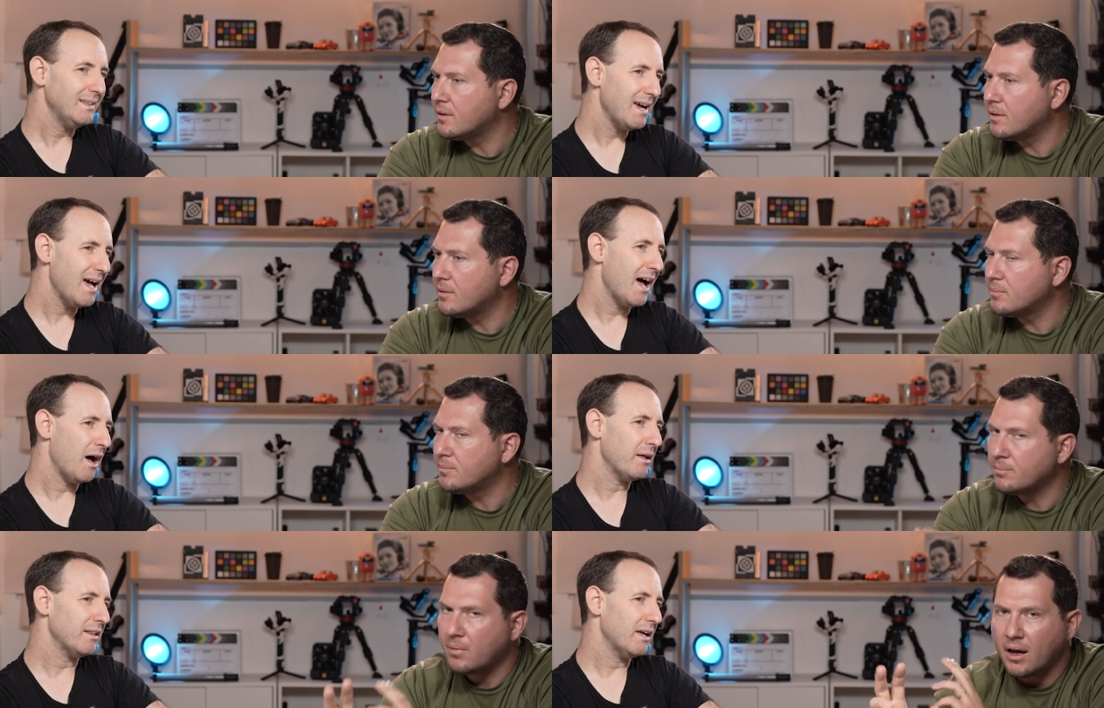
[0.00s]
Speaker 1: uh,
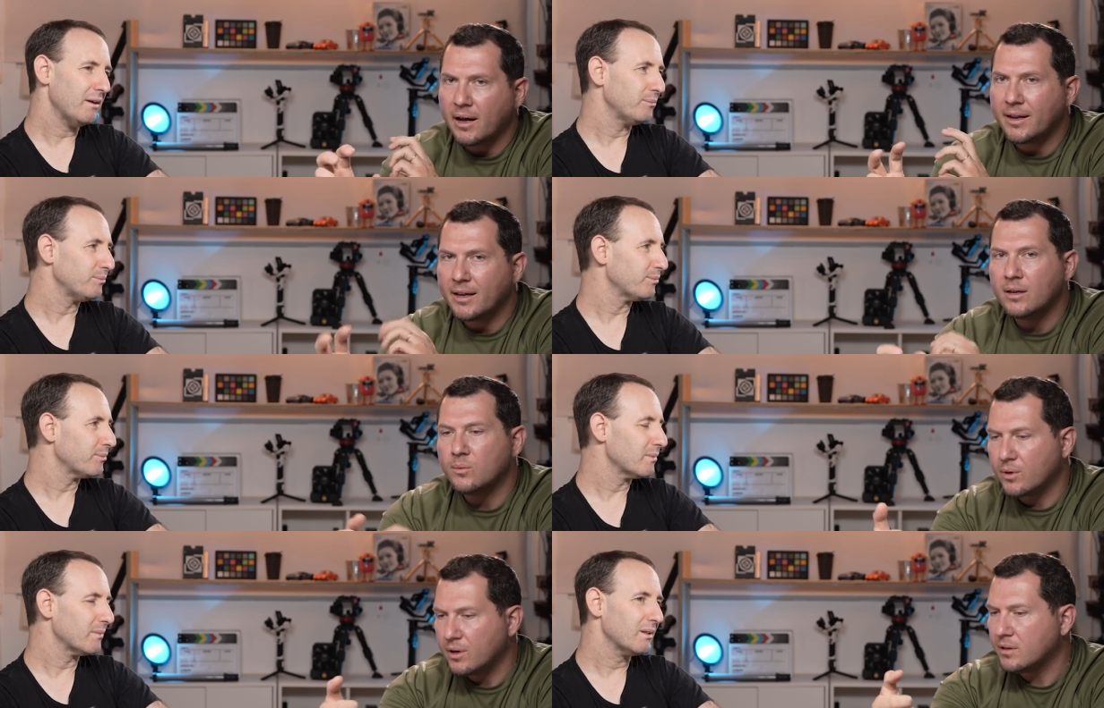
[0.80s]
yeah. Uh,
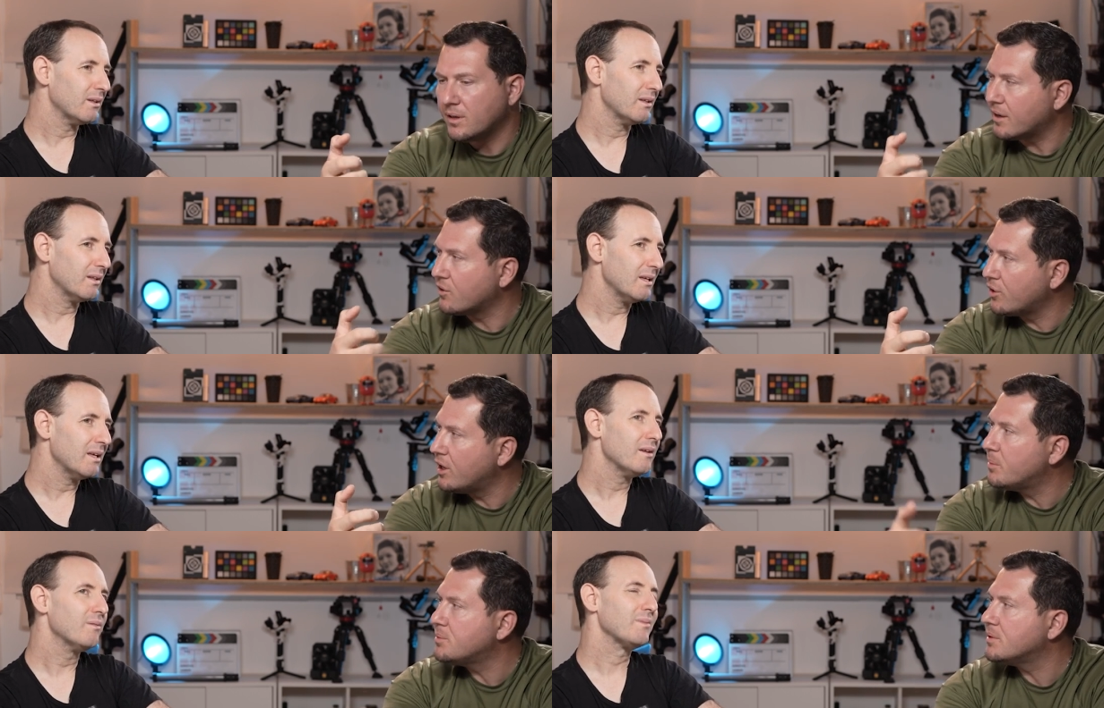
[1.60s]
body where like
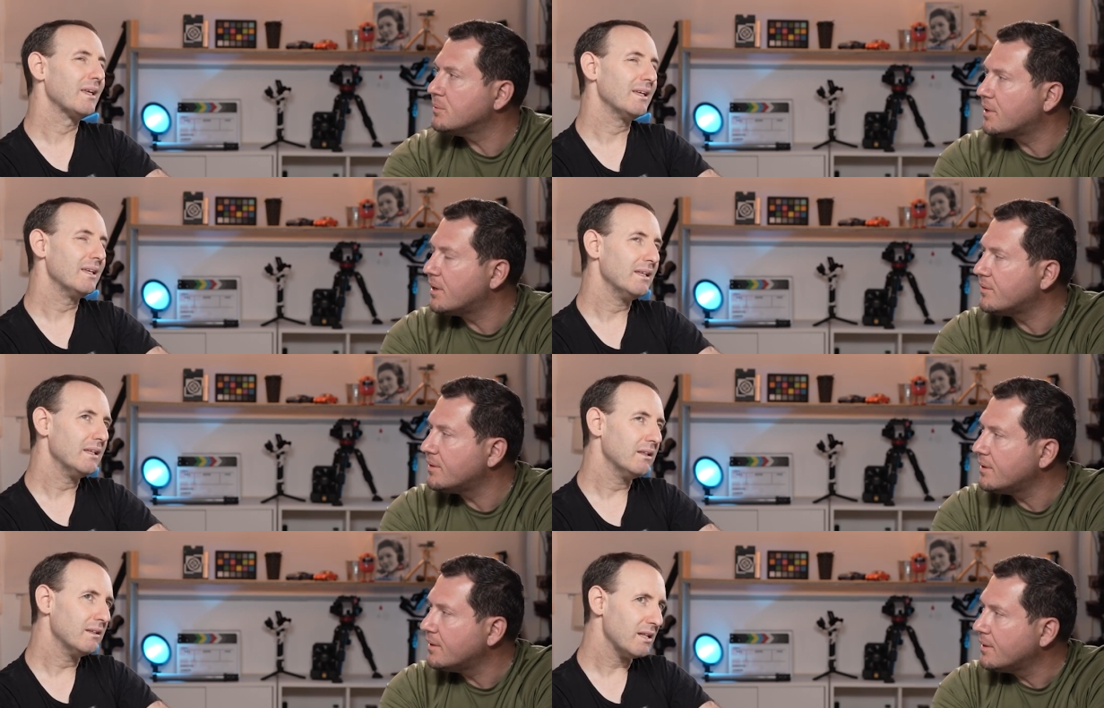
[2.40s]
grips and
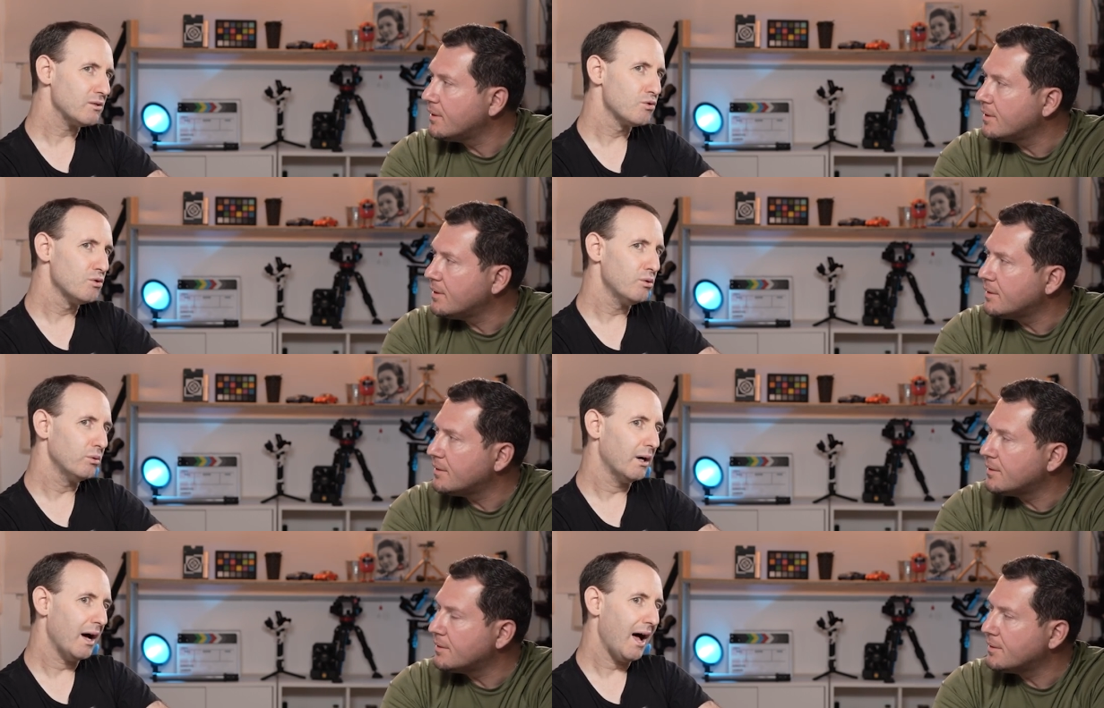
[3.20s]
whatever.
Speaker 2: That's
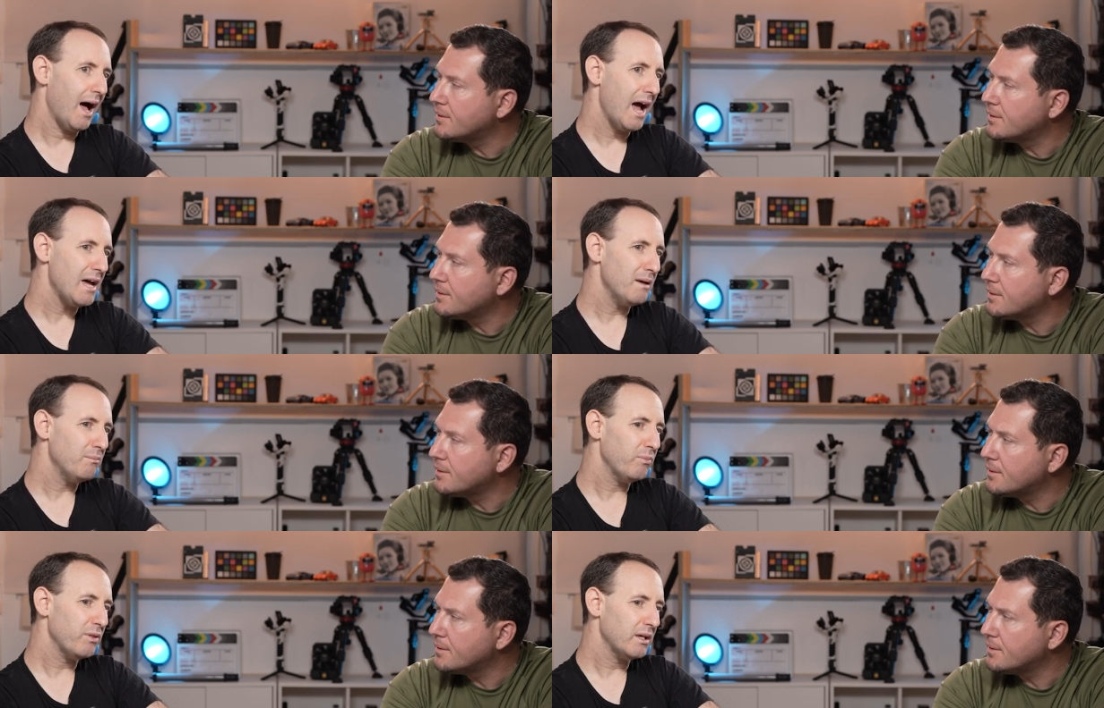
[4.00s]
true. I
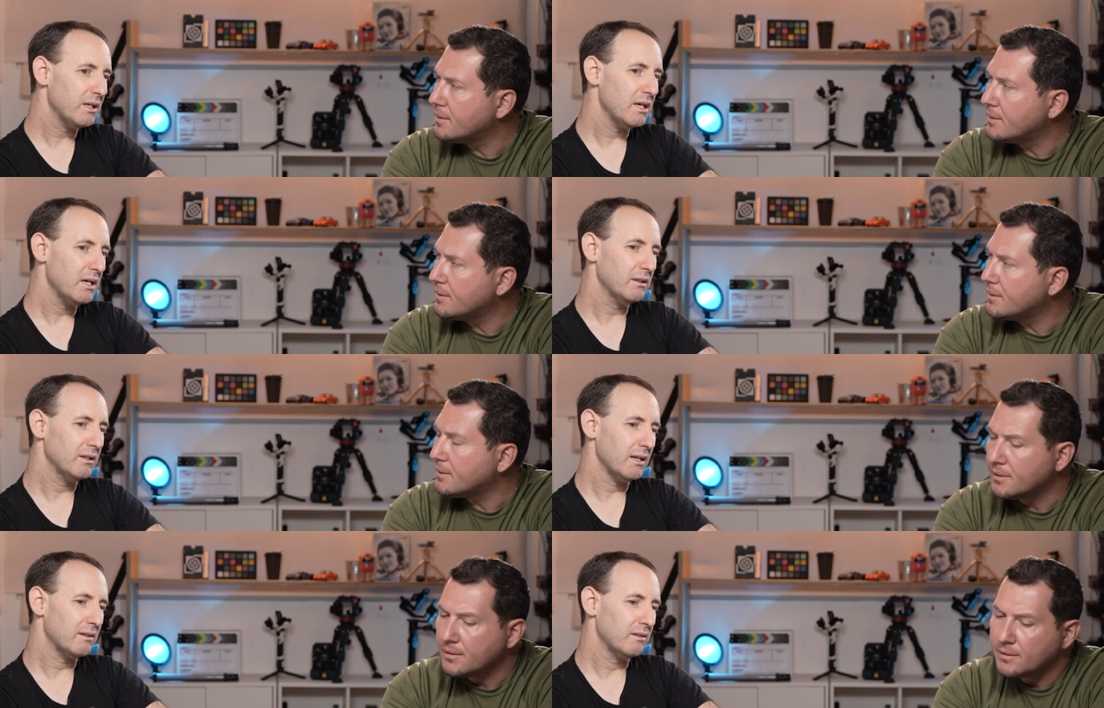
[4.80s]
am thinking
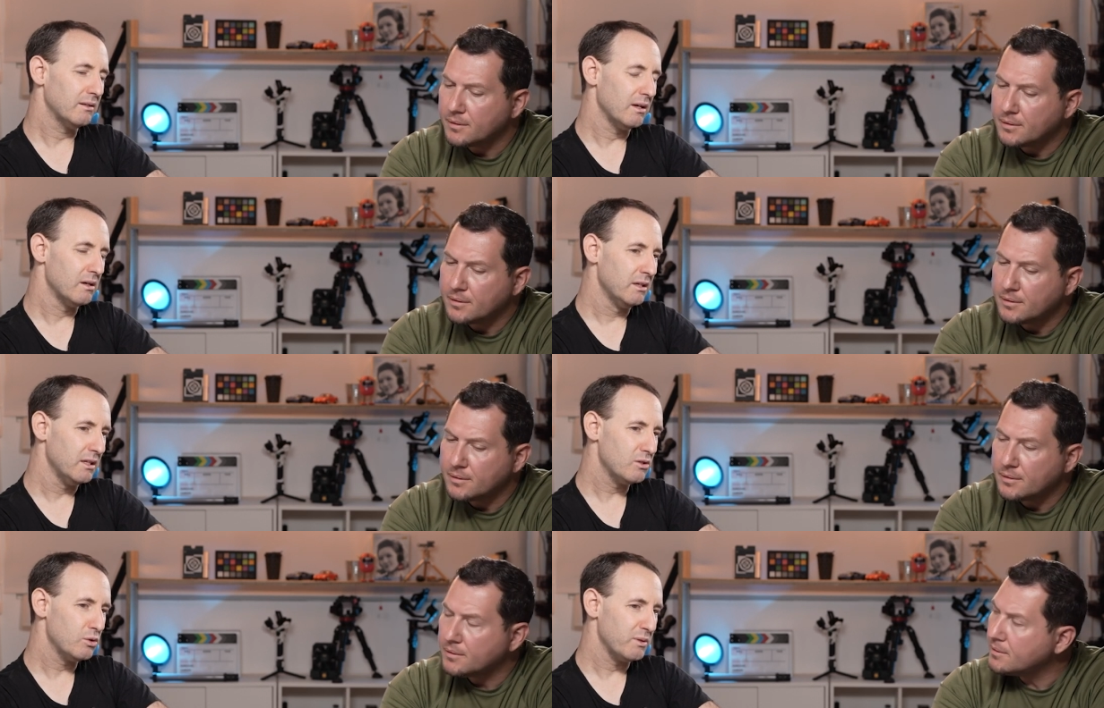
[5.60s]
that there
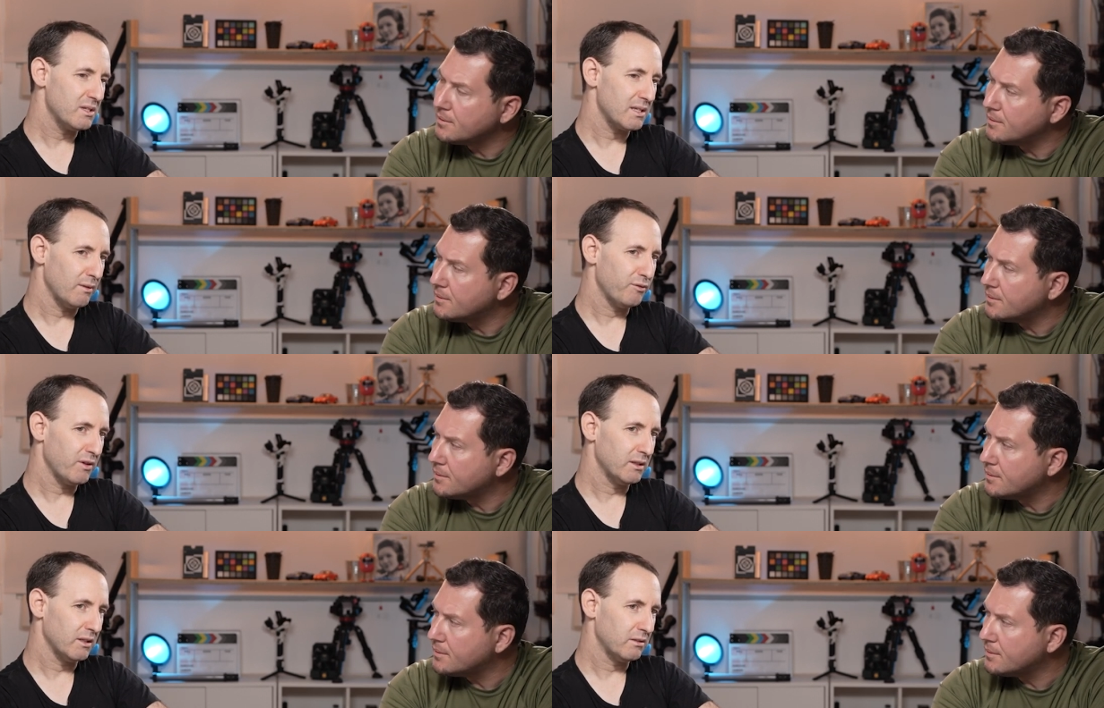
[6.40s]
needs to be
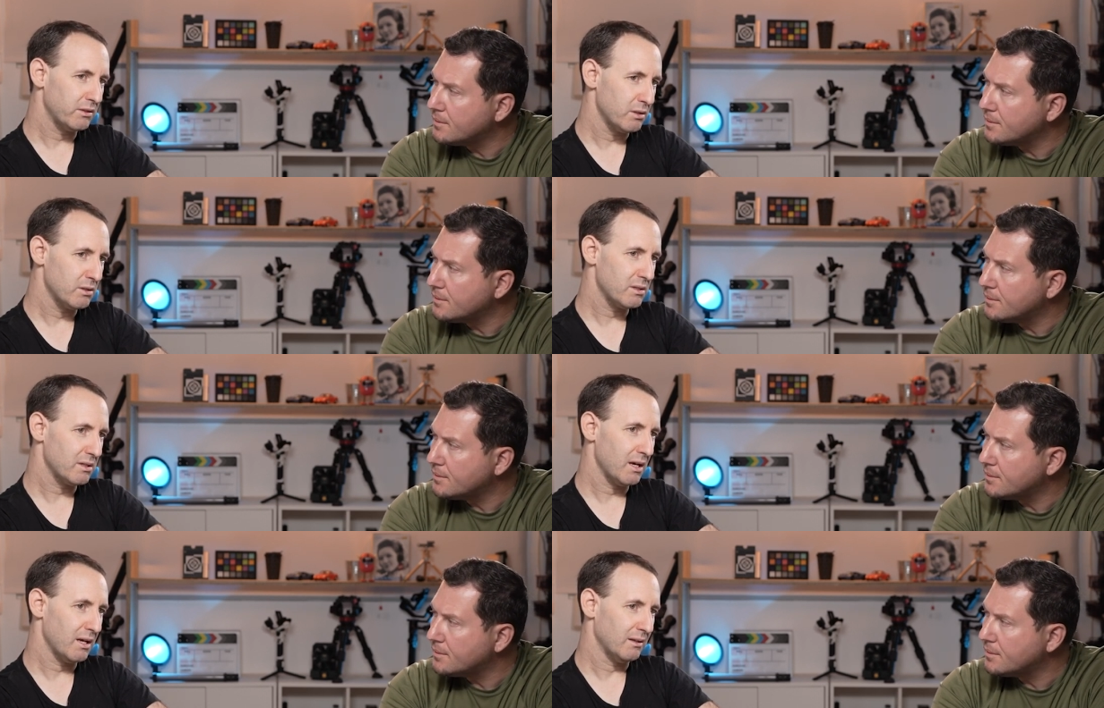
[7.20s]
something that turns
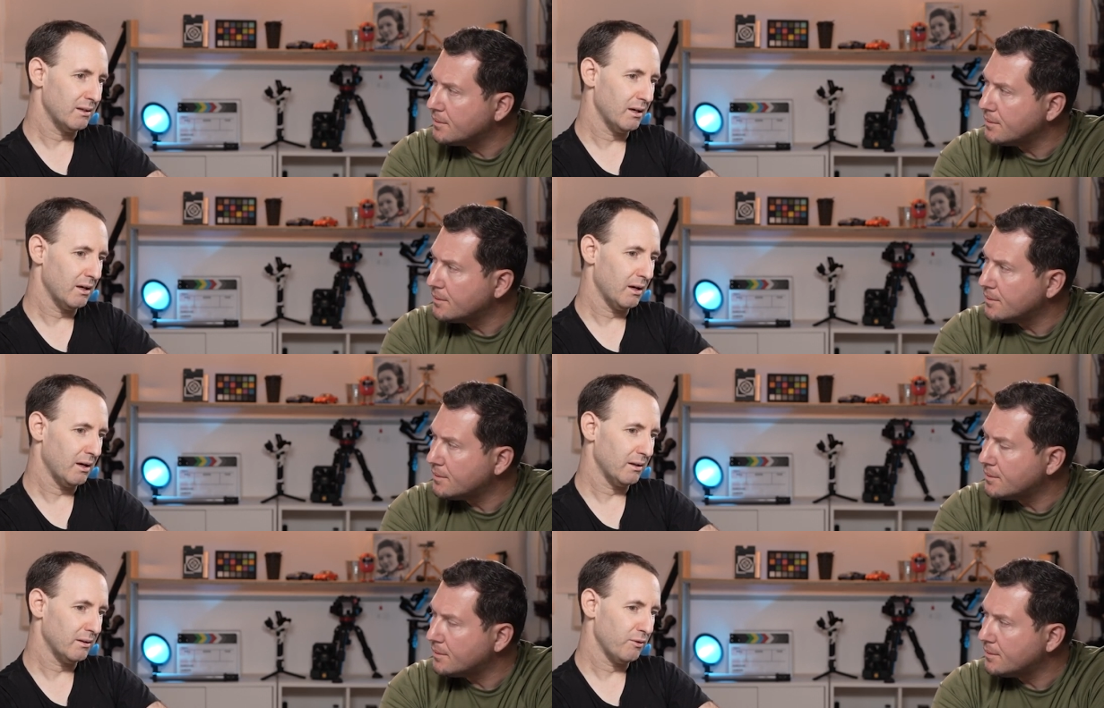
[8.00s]
the, the
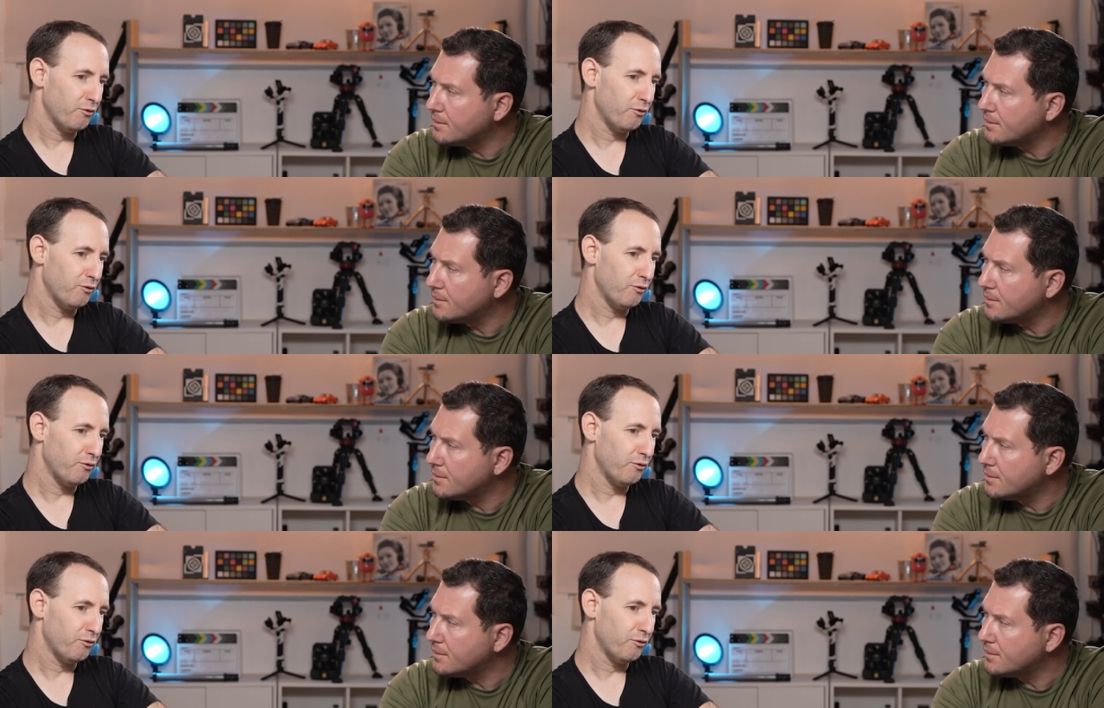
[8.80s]
the